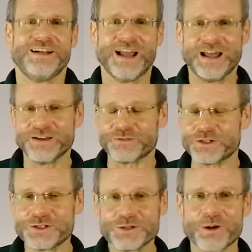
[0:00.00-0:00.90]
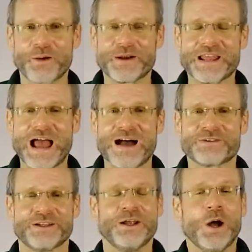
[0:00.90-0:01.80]
And if you do already have
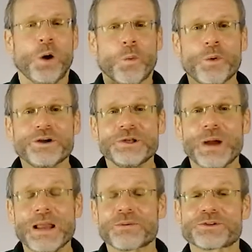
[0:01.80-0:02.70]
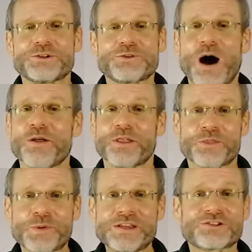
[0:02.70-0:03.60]
it, were you able to draw the
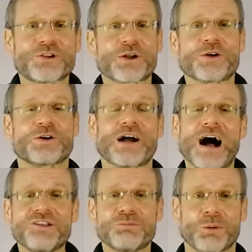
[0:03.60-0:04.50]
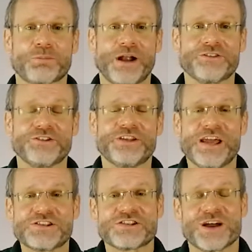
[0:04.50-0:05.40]
three-circle gospel
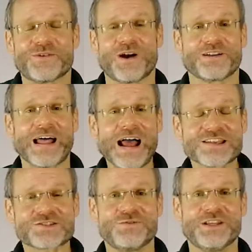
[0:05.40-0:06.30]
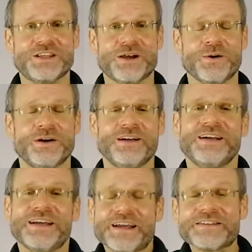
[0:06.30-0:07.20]
presentation of our last video
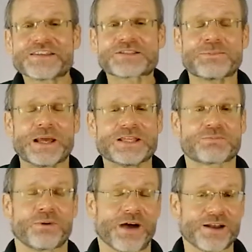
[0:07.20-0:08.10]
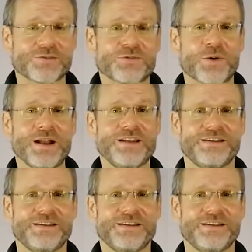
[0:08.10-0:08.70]
in the space provided for it?